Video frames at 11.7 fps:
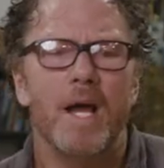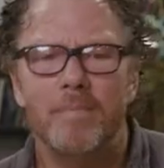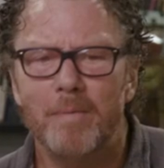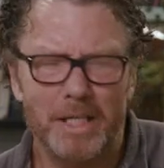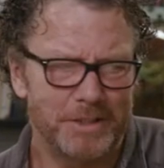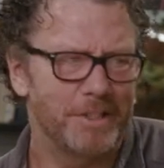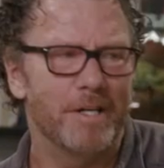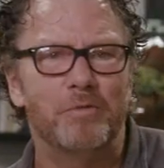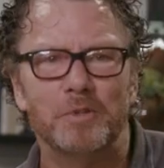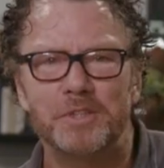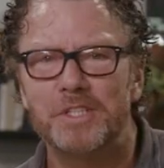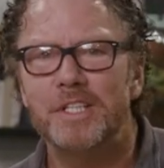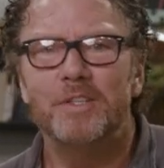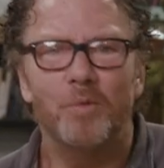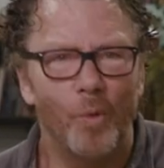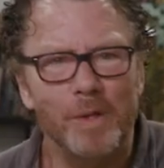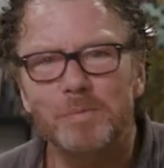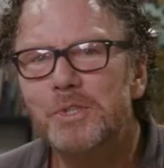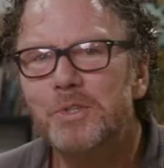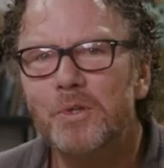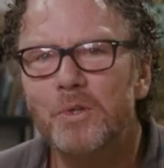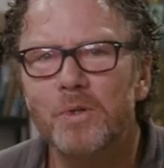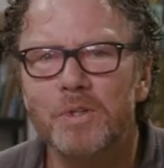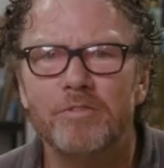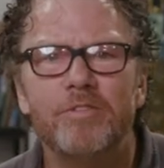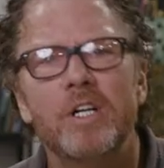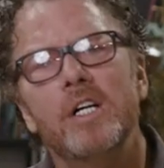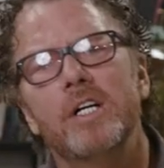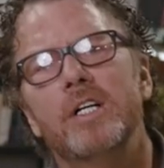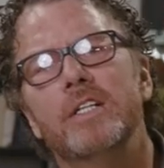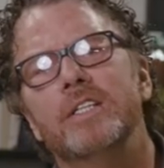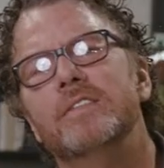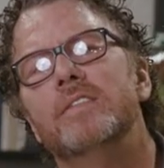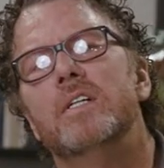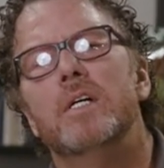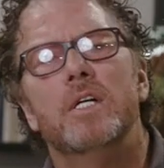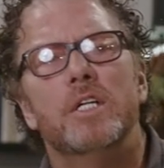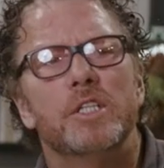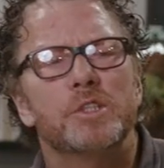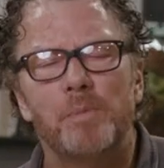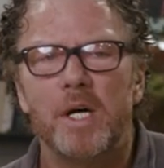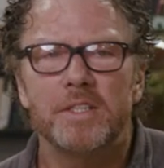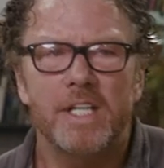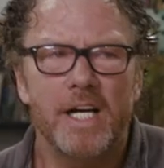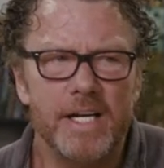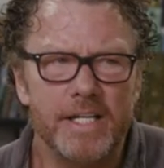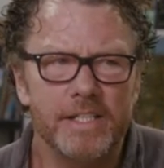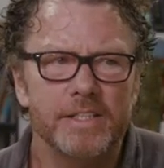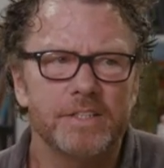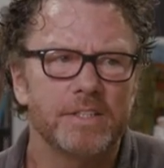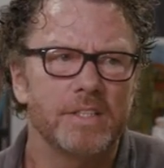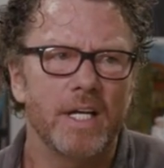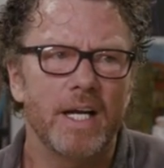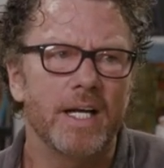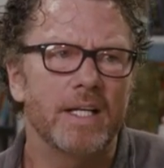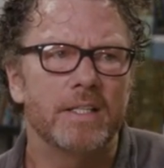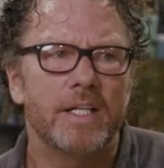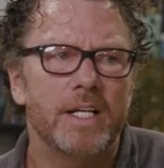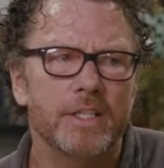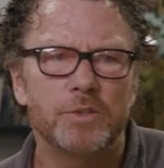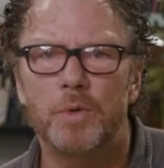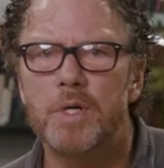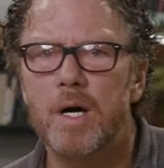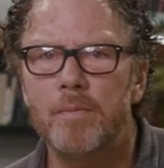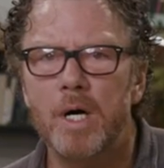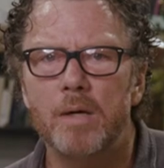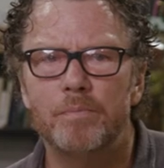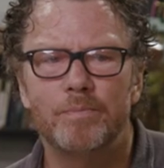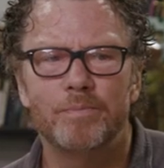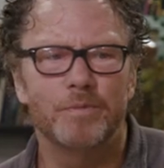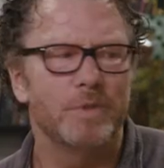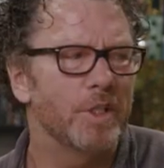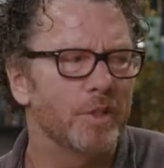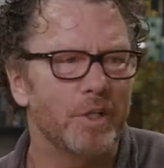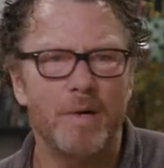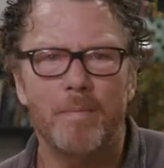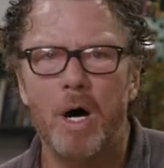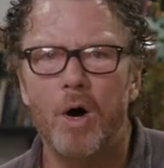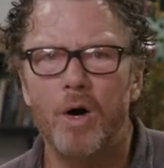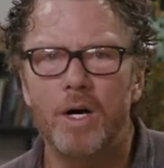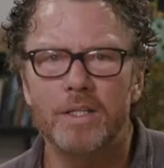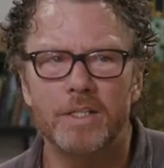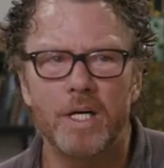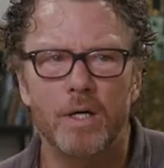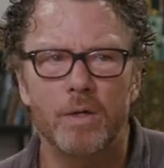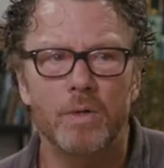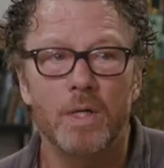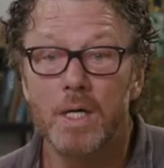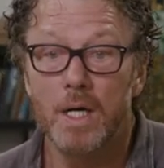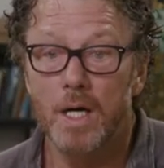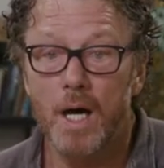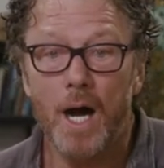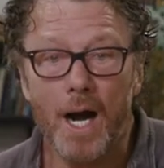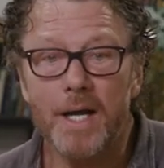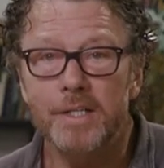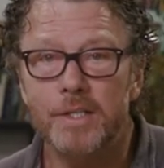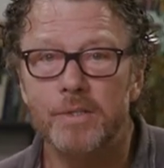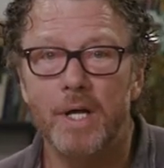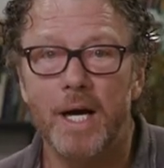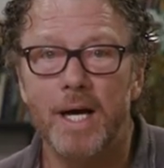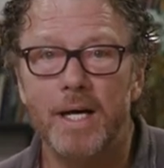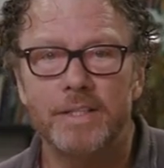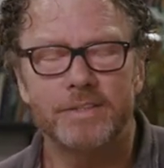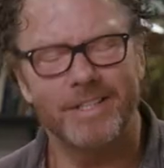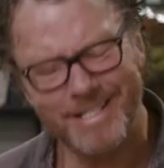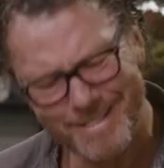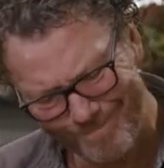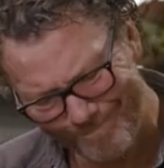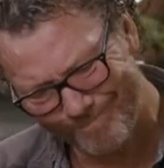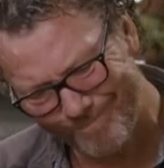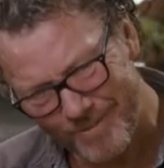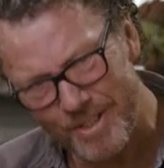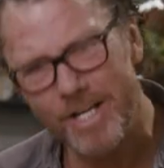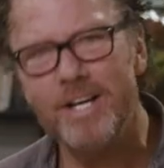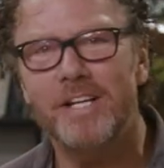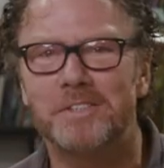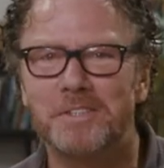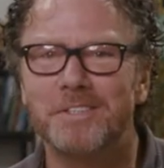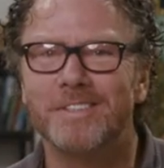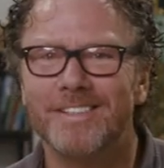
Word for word: and my stuff was then whimsical and fun and spontaneous, and kids would come up, look at my art and go, I can do that. It's like, yes,